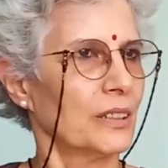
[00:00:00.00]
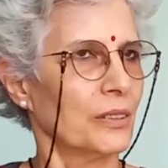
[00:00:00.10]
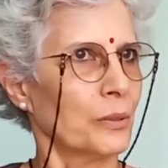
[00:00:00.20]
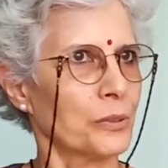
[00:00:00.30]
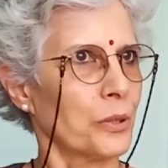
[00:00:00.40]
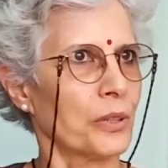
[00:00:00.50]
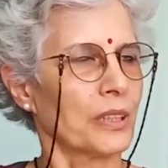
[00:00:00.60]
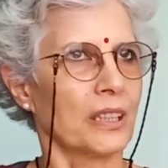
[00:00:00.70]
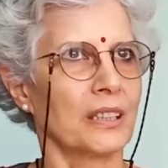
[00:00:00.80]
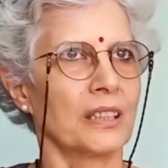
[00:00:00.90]
also
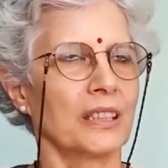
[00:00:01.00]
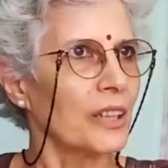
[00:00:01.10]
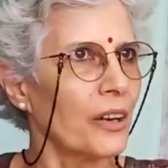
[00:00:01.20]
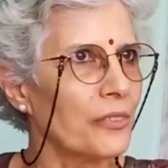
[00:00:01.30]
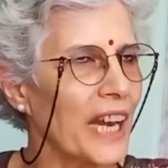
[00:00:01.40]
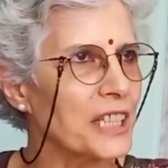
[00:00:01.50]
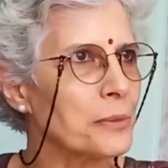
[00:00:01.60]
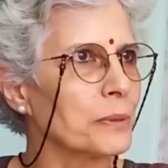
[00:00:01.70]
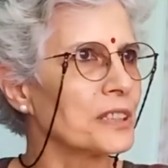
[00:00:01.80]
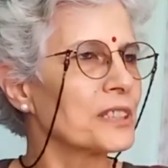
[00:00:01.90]
the
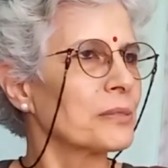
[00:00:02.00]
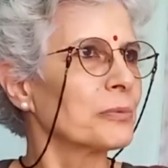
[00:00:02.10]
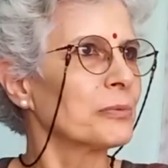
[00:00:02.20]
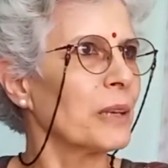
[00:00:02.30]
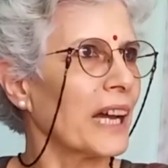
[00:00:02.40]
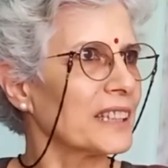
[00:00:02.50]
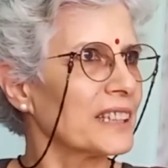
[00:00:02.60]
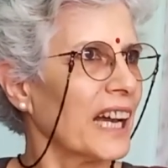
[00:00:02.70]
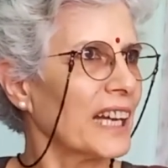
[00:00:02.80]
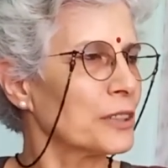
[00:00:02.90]
arrangements
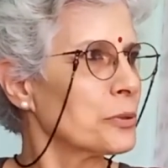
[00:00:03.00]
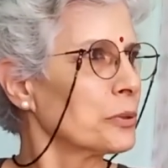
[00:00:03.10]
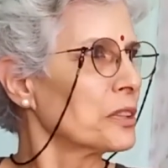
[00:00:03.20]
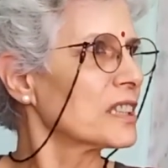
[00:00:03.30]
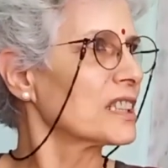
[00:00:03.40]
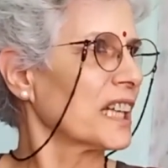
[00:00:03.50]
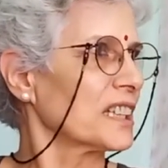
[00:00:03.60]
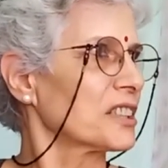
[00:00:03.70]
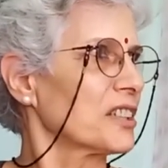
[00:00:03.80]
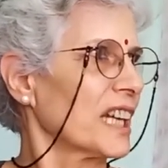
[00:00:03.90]
at tourist
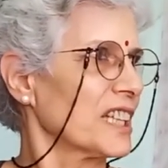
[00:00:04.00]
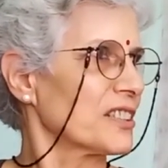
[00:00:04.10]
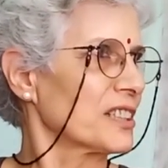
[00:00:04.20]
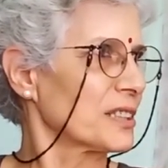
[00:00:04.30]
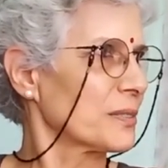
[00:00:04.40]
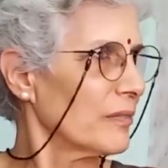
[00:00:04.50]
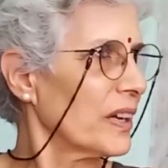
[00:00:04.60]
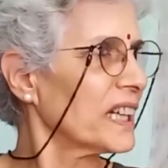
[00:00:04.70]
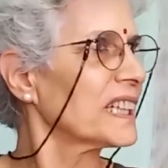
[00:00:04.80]
destinations, very